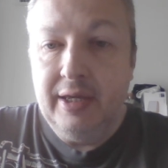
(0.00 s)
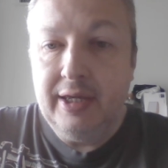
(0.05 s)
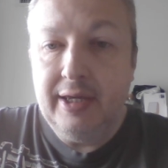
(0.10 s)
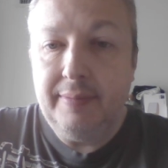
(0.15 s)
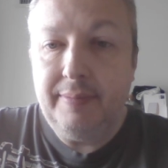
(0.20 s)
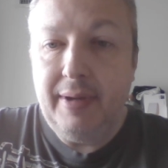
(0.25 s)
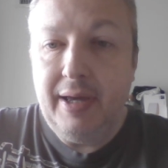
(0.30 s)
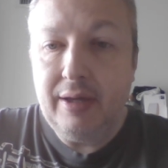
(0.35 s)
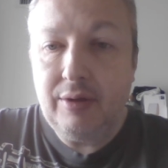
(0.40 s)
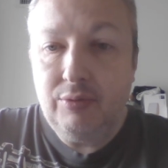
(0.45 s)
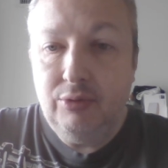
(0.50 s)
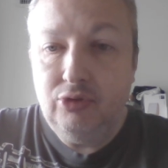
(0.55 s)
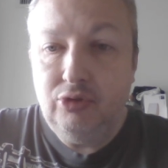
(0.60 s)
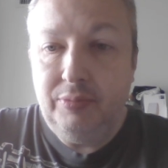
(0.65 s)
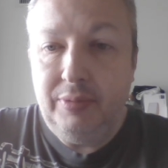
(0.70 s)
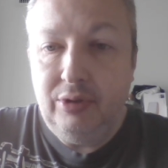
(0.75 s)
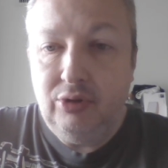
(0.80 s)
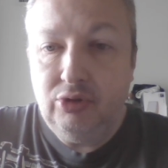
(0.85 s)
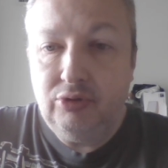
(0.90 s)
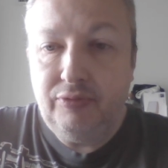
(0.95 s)
Get Back was
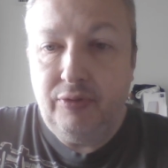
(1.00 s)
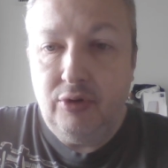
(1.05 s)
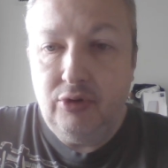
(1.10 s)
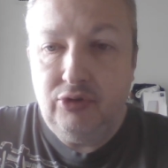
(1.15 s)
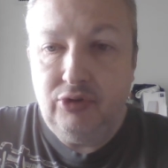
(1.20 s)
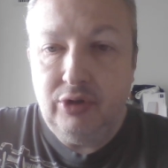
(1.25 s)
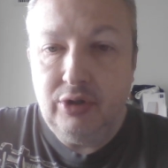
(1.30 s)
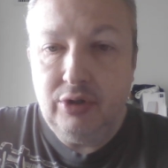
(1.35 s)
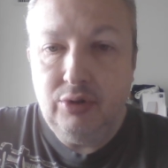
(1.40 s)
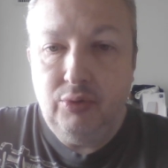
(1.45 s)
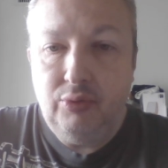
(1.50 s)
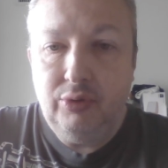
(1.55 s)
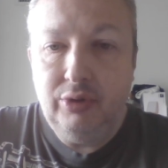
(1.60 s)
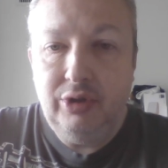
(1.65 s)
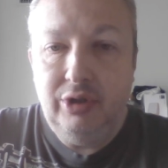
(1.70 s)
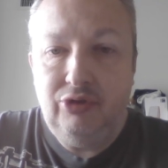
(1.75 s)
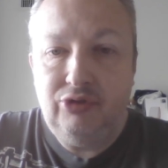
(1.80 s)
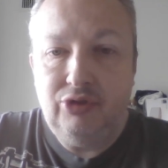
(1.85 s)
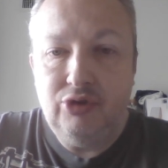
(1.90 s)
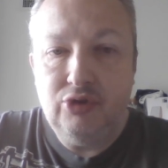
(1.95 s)
the Beatles' first single release